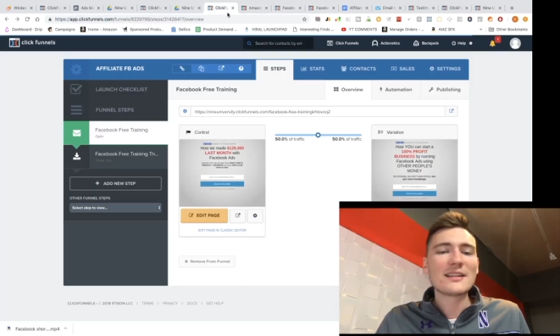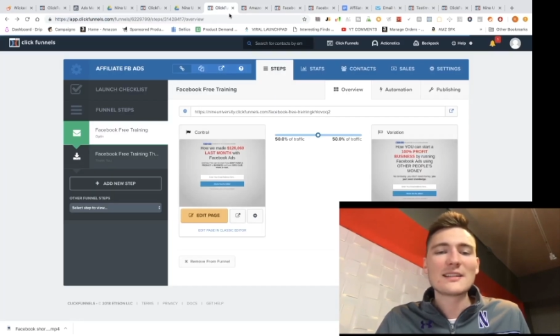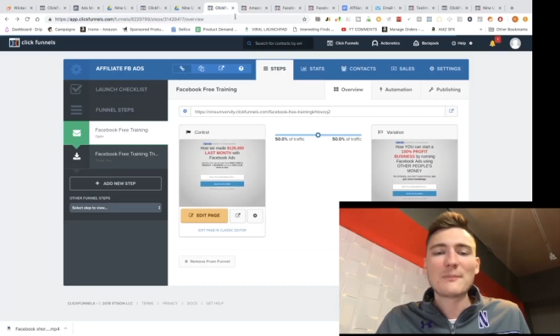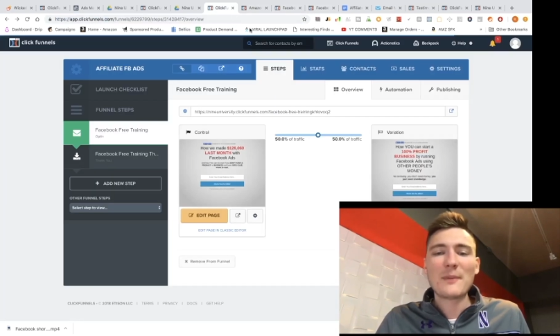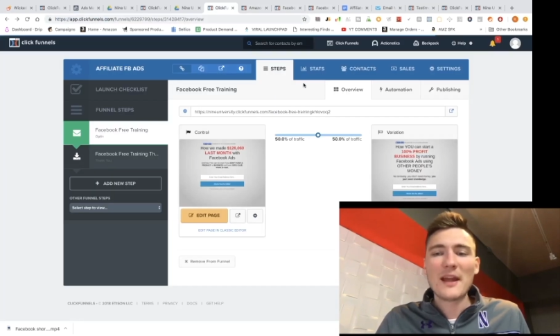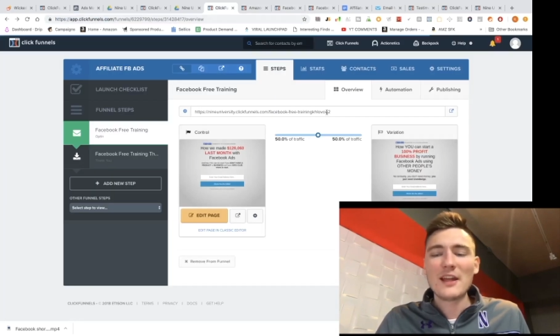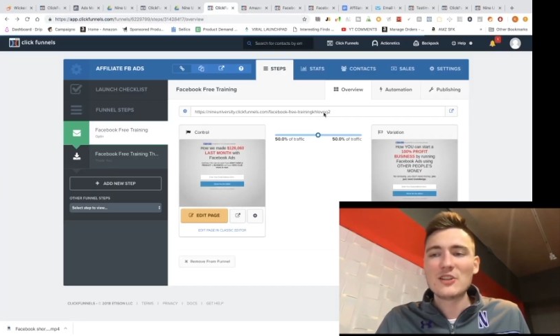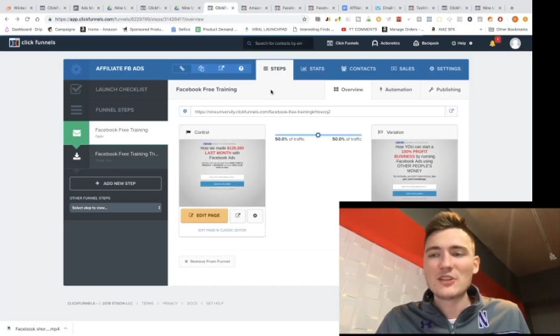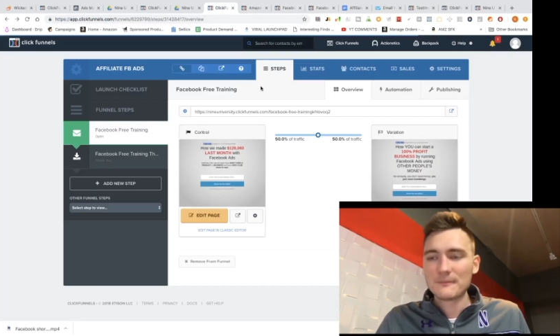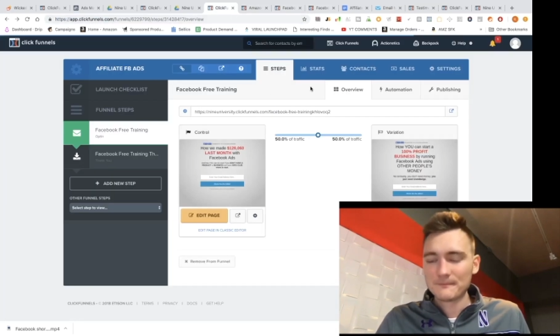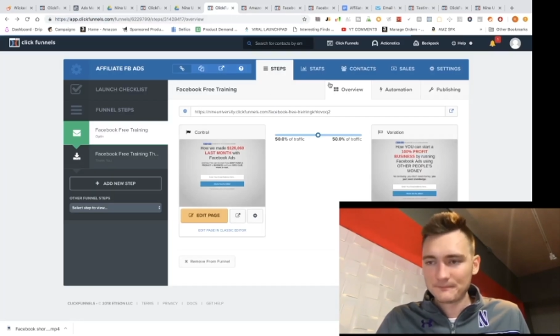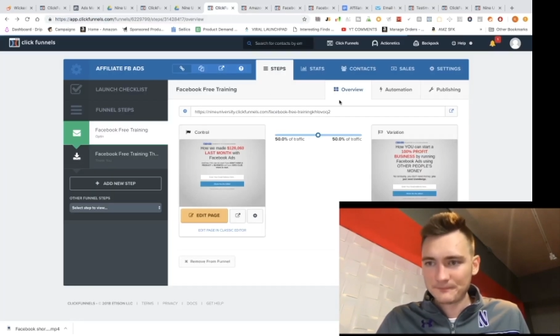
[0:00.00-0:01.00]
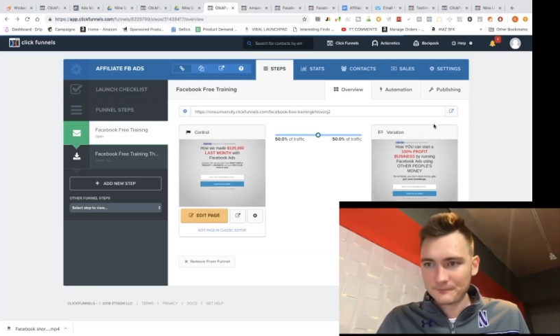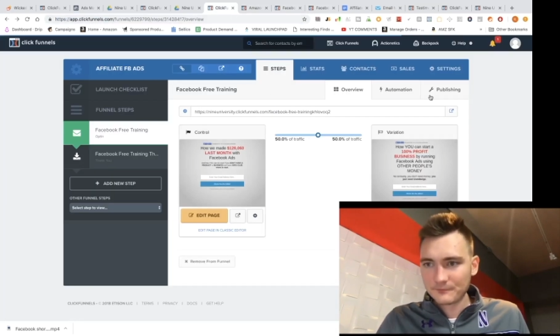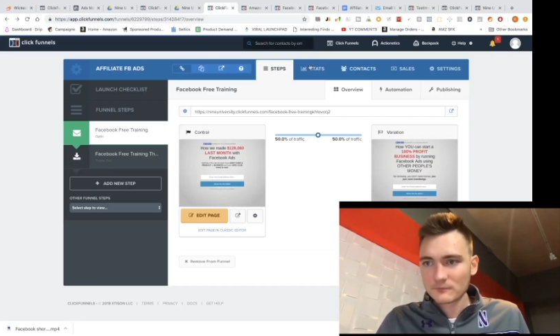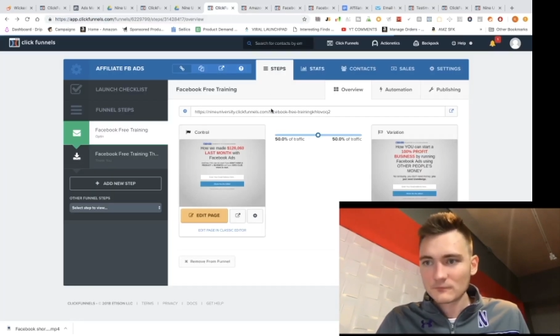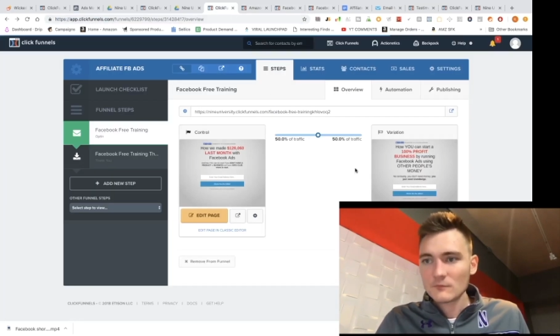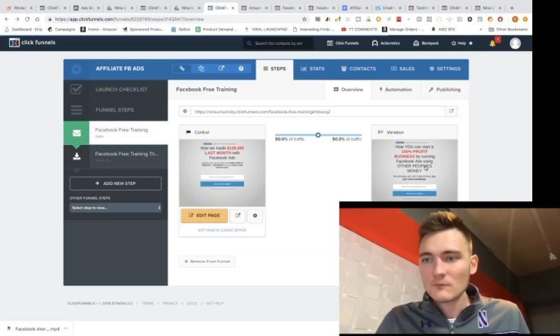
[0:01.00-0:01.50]
this page
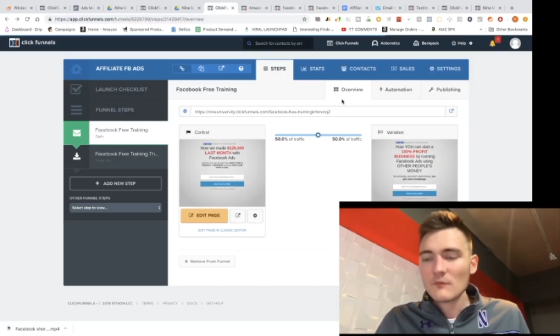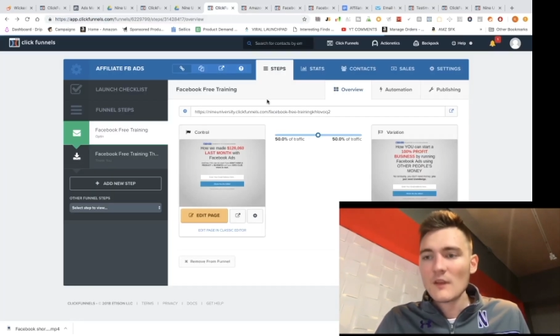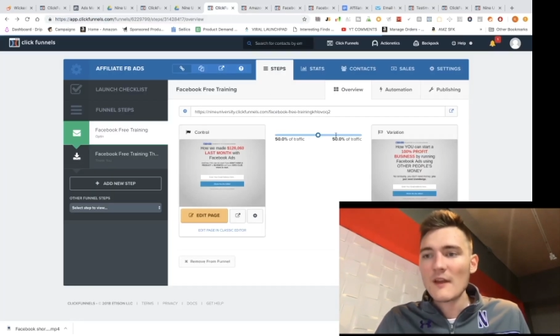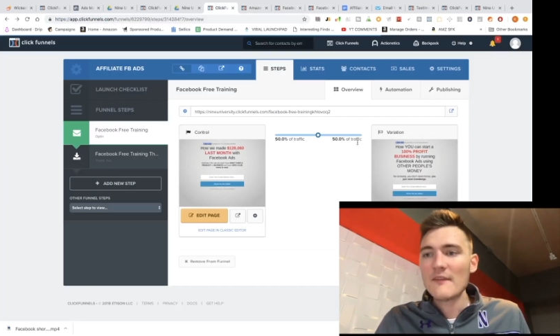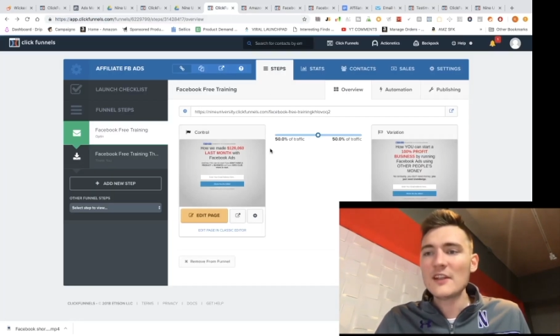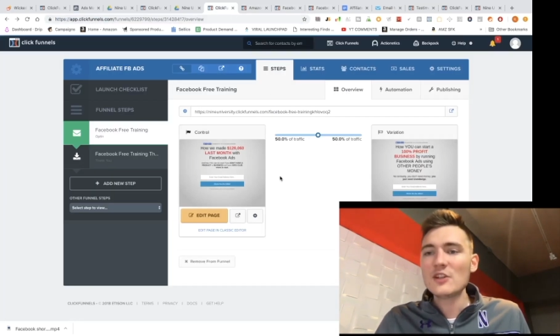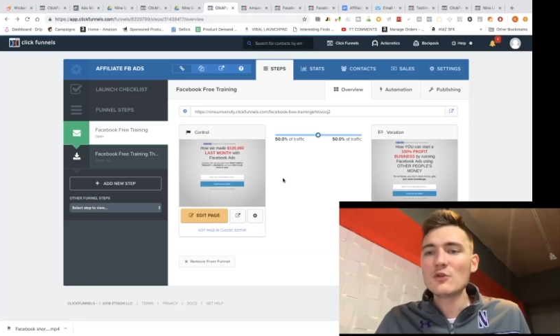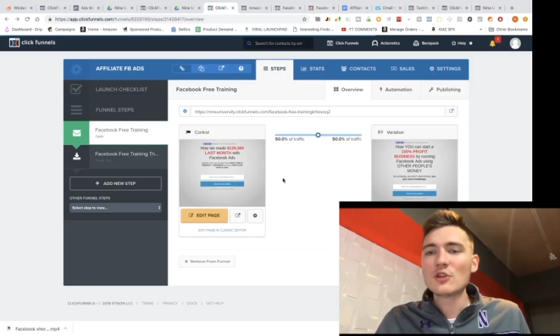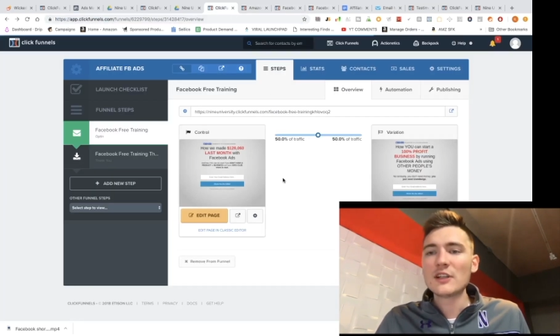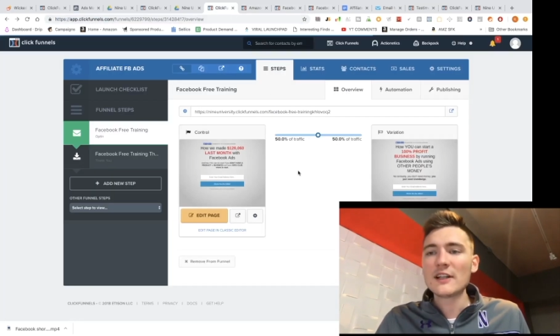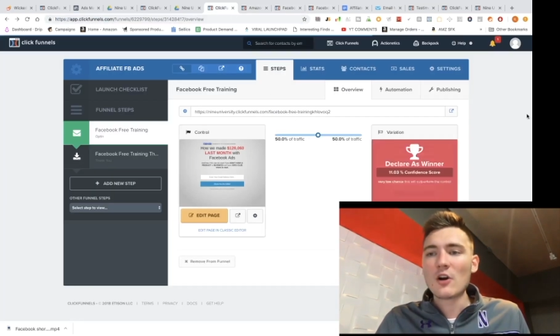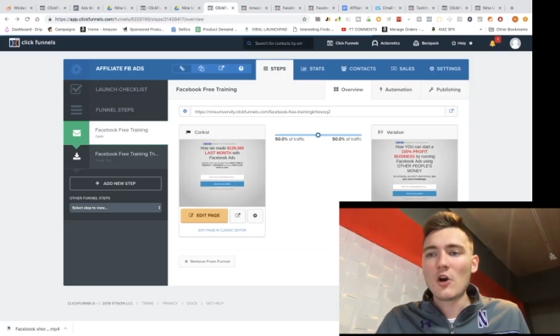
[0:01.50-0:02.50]
and then you click